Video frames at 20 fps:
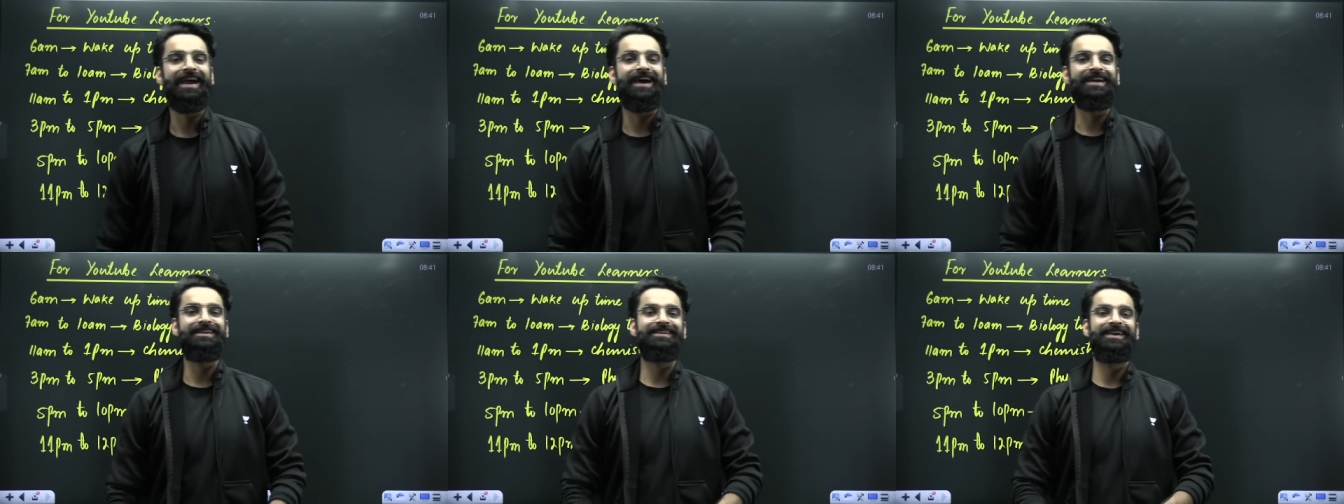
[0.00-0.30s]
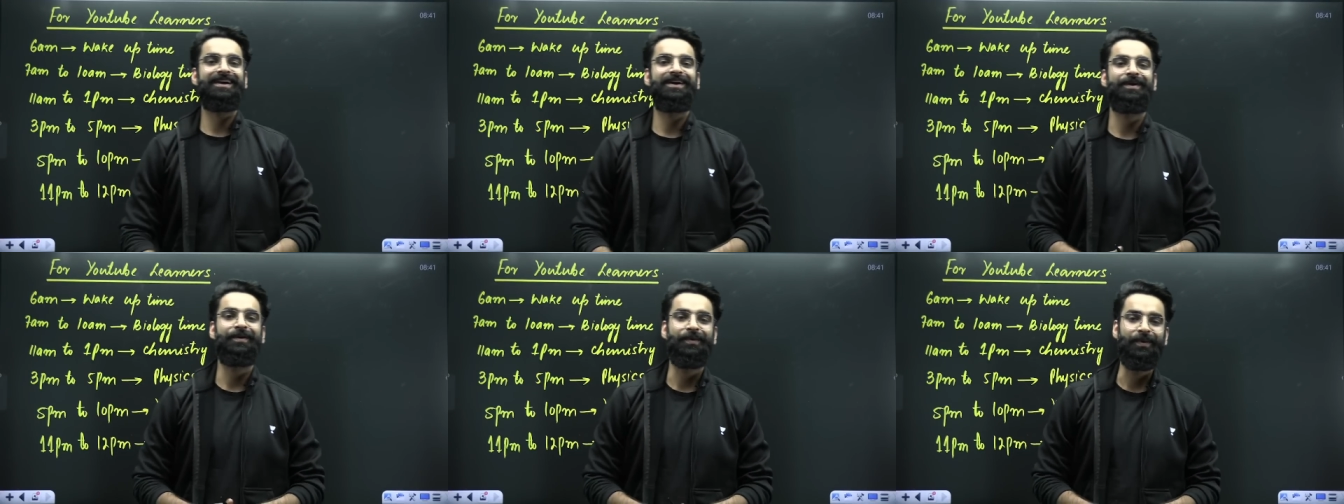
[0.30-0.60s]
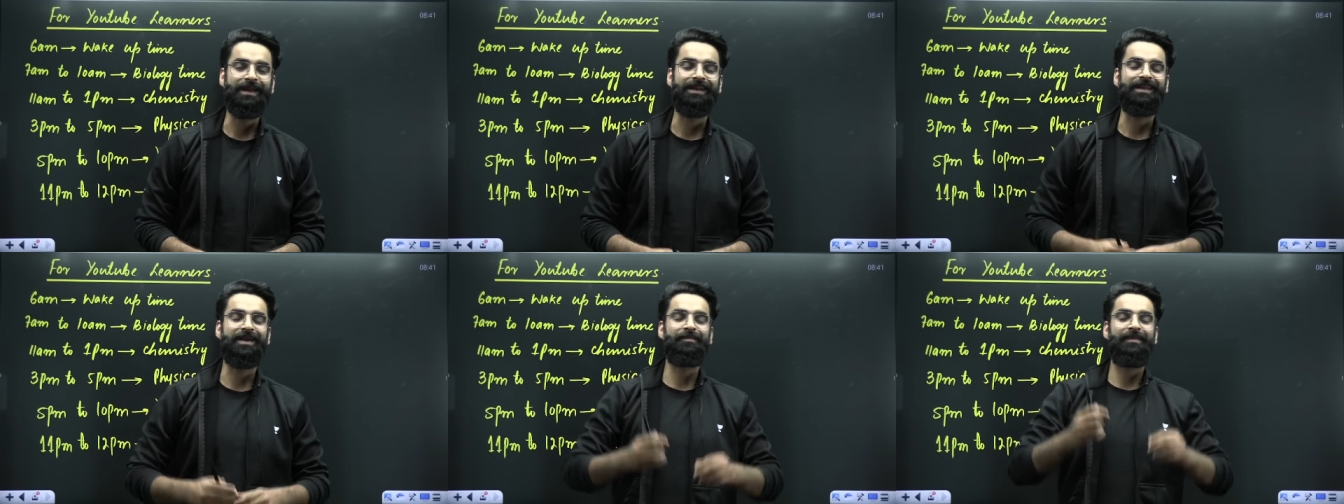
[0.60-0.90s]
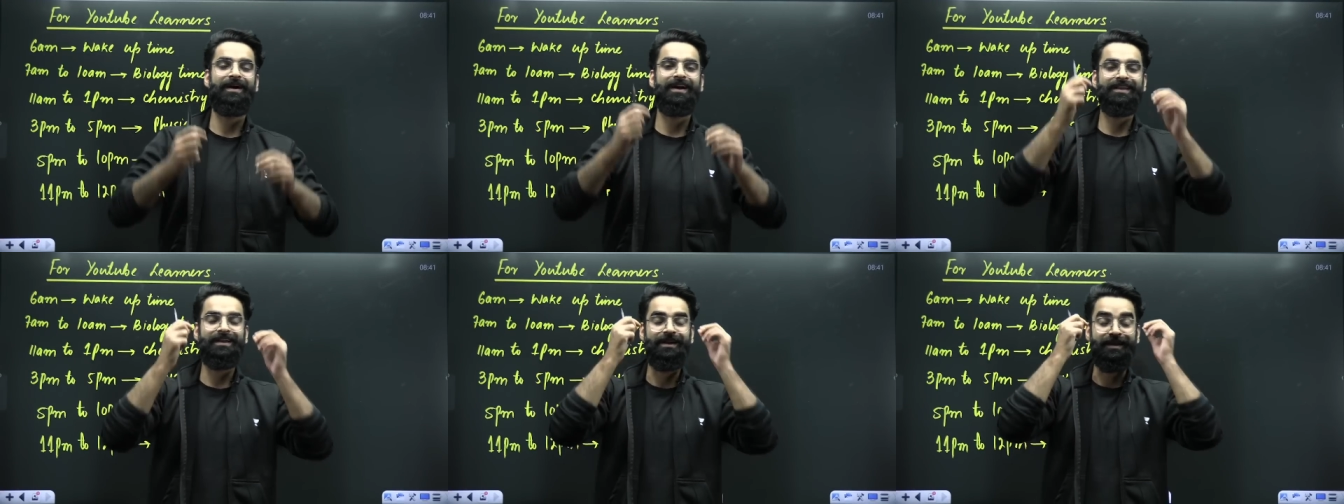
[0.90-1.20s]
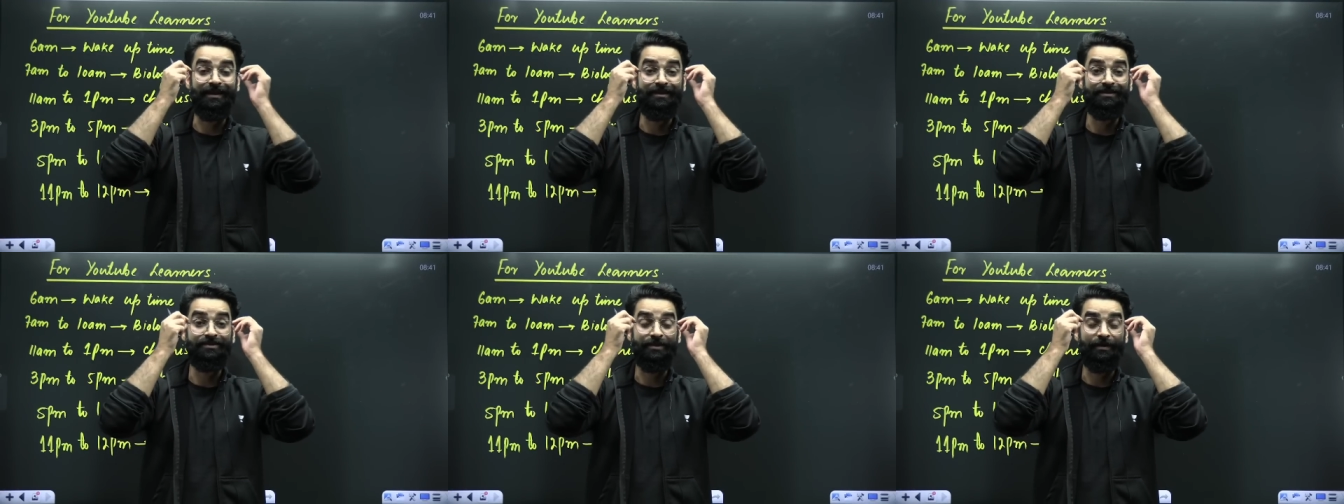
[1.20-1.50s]
and welcome back
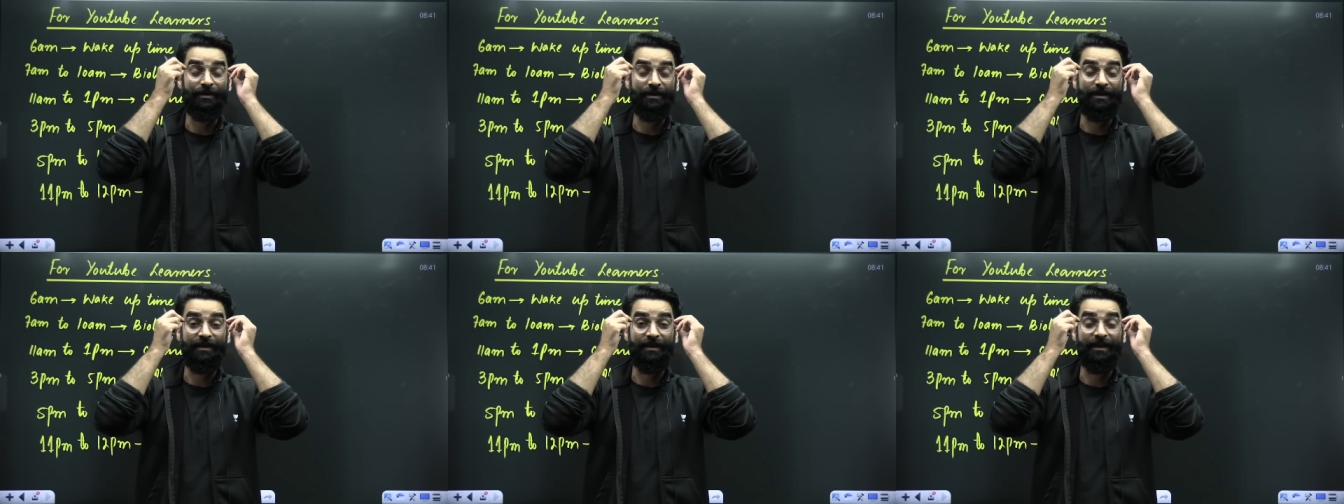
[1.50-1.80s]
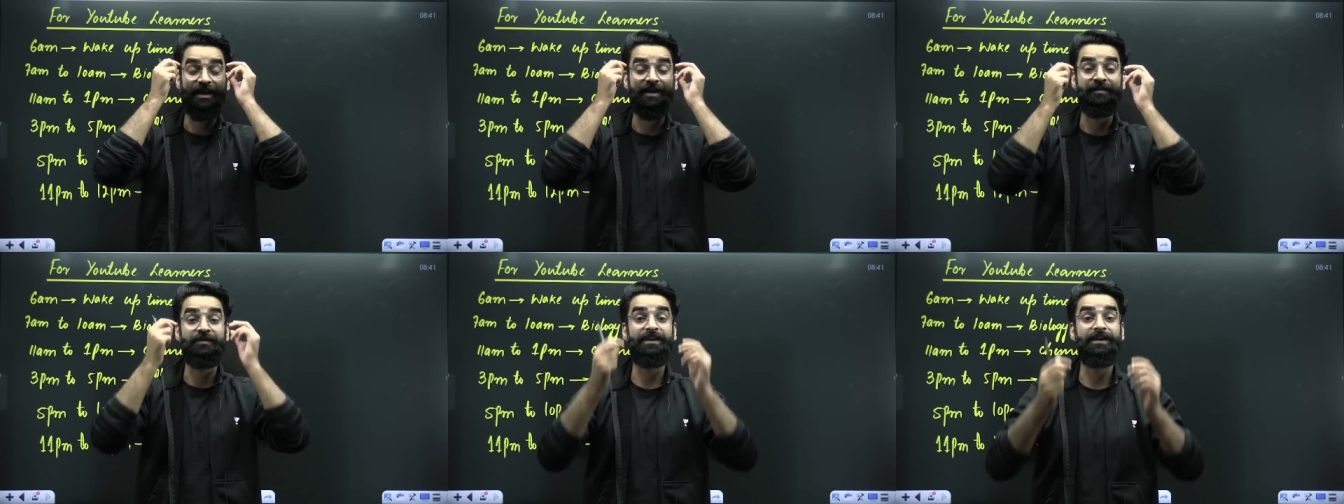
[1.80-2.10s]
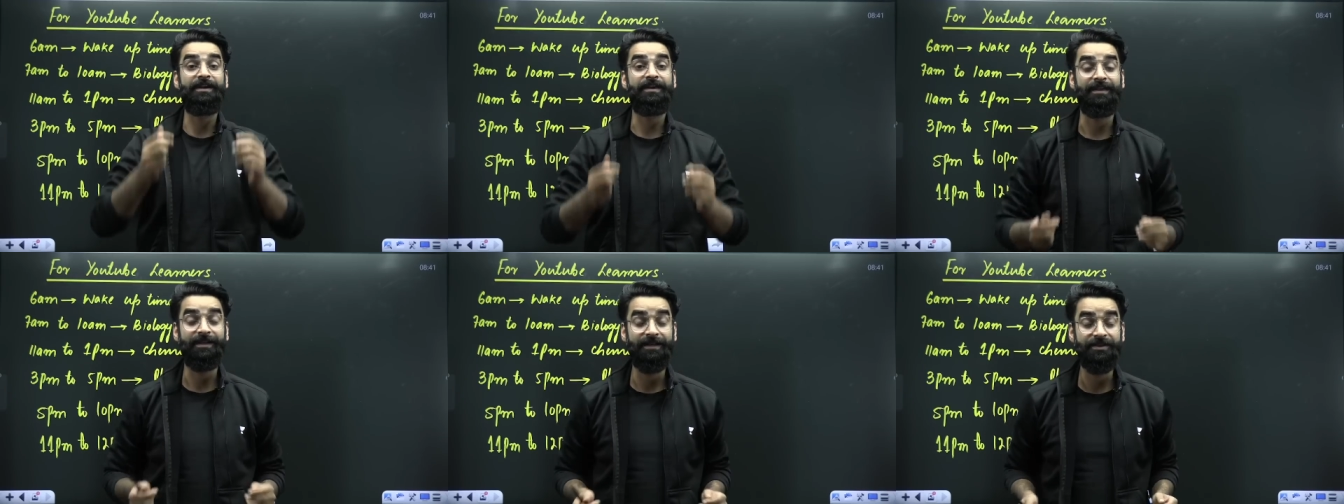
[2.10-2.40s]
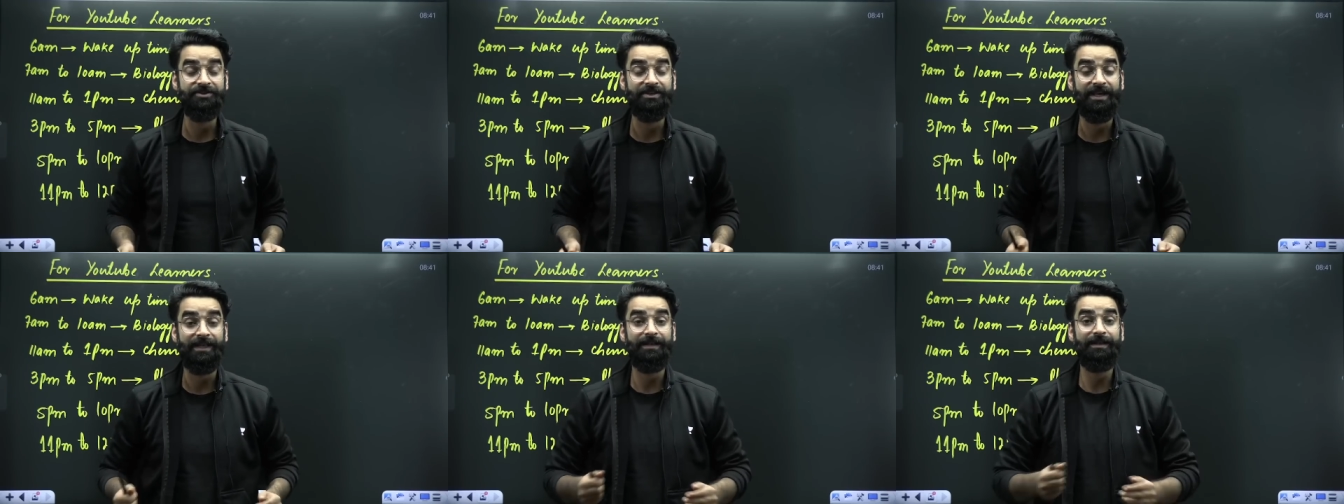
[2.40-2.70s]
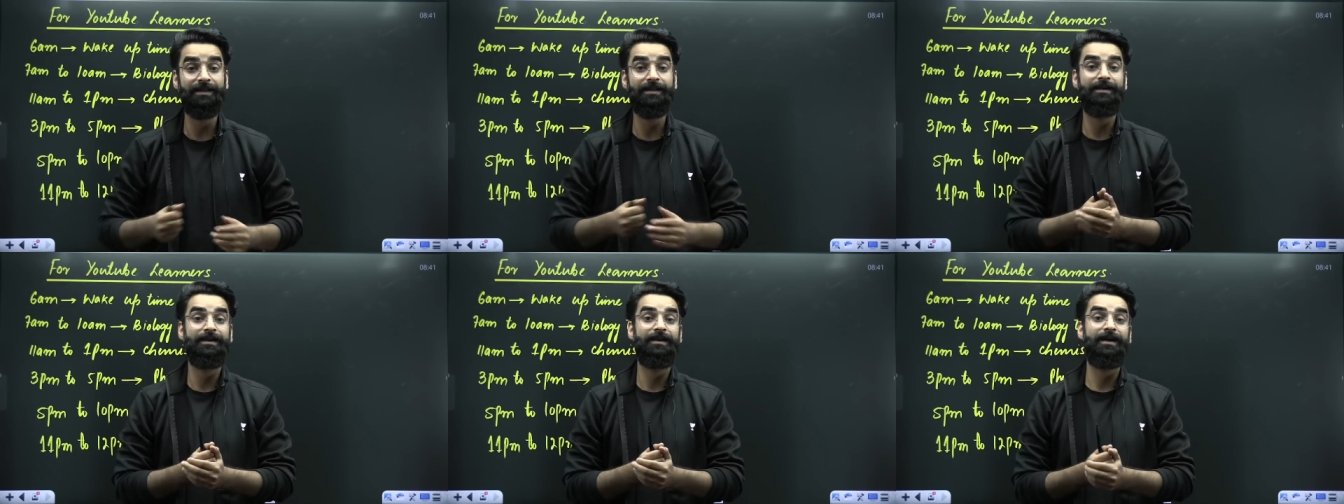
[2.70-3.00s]
again to Unacademy NEET English
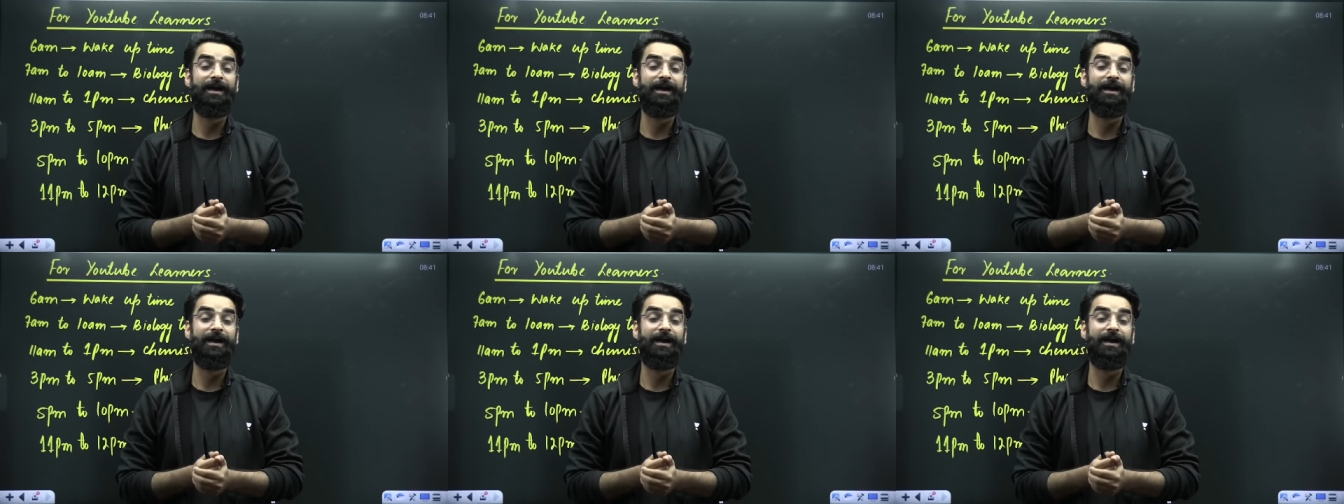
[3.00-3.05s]
channel.